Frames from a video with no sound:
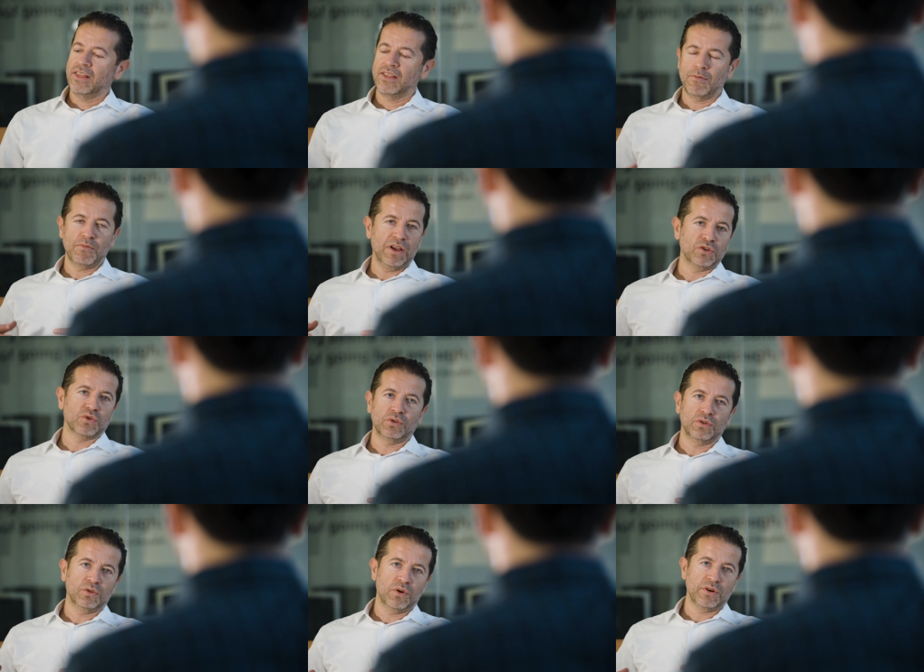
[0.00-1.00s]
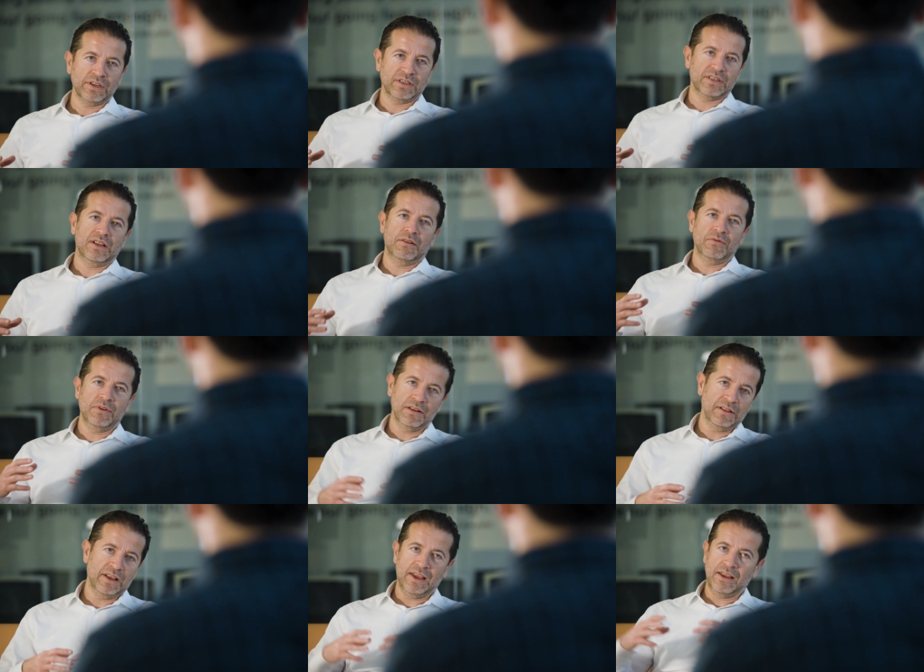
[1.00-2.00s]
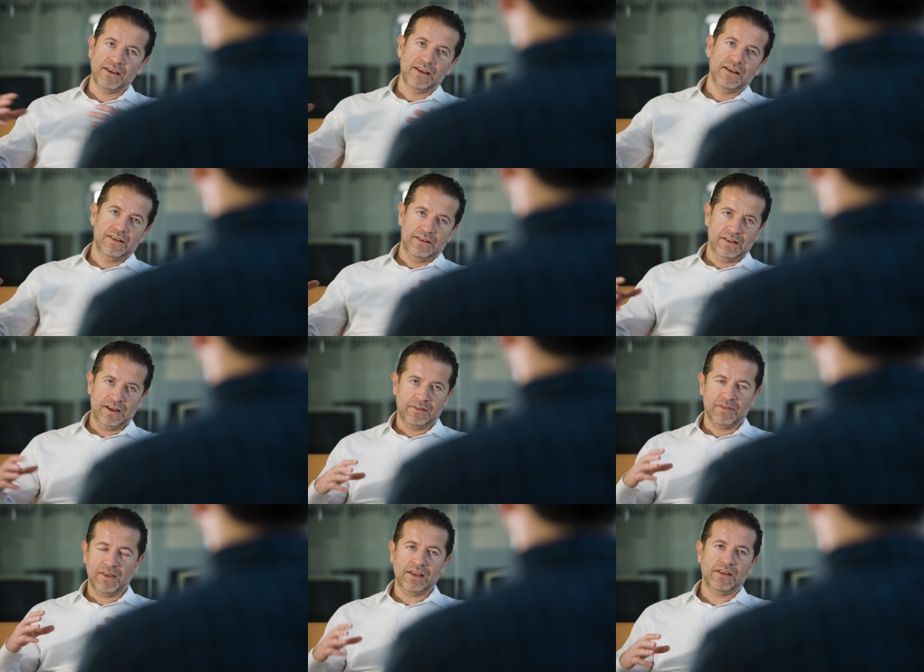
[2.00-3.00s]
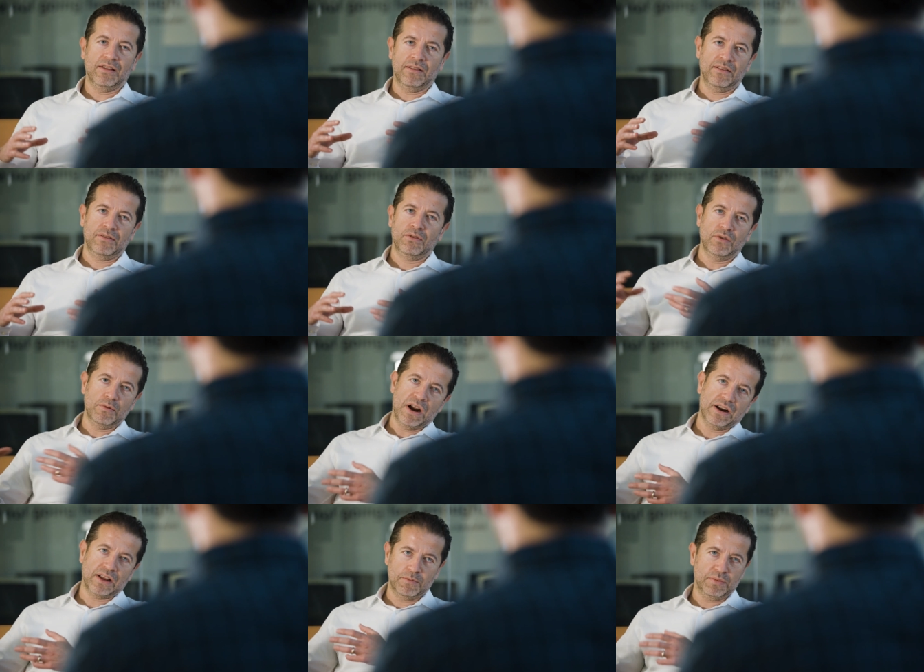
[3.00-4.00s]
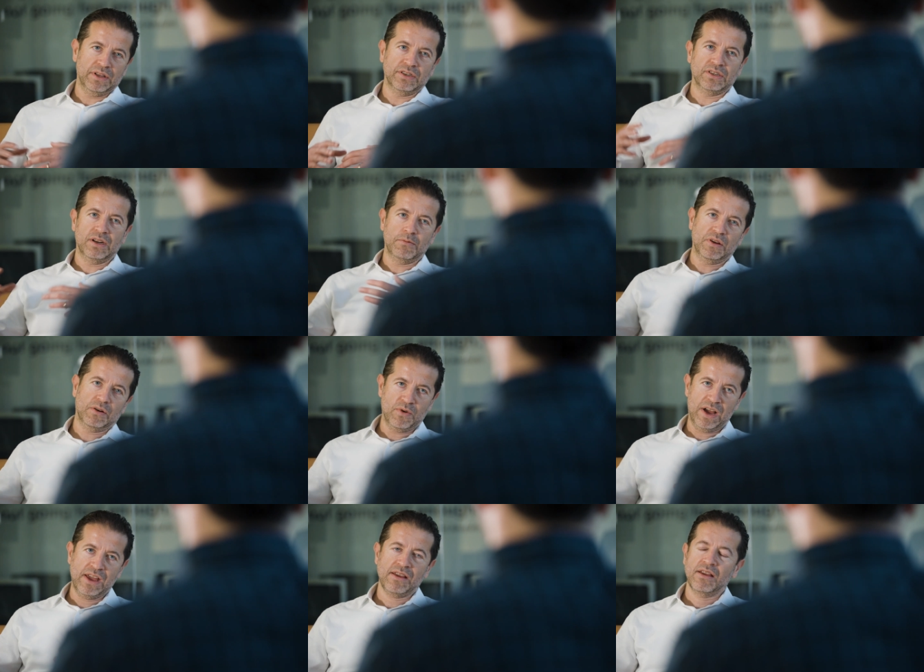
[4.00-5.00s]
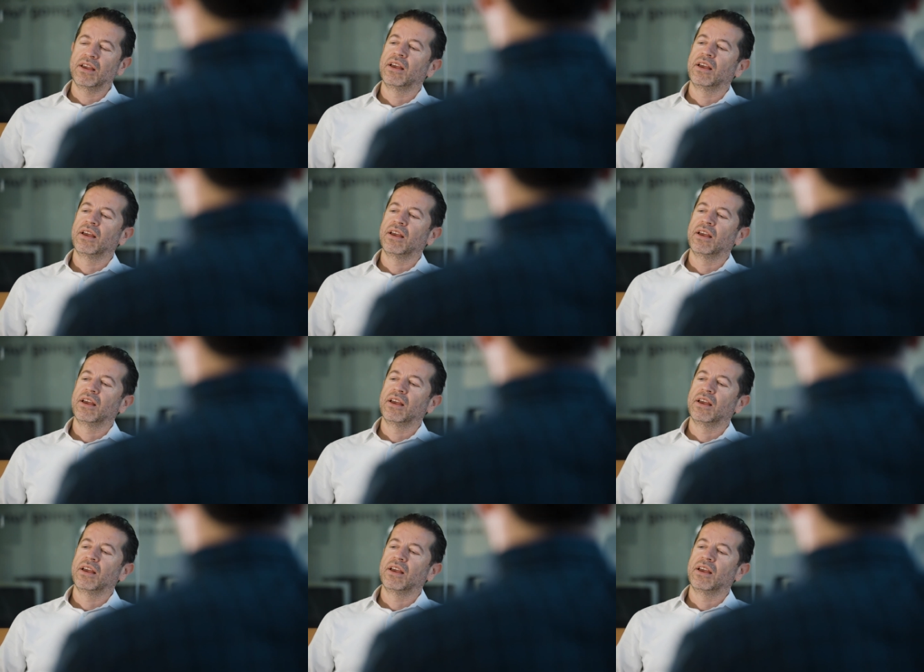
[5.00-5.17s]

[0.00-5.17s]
And then based on the learnings, then really uh, take it to the marketplace in a big way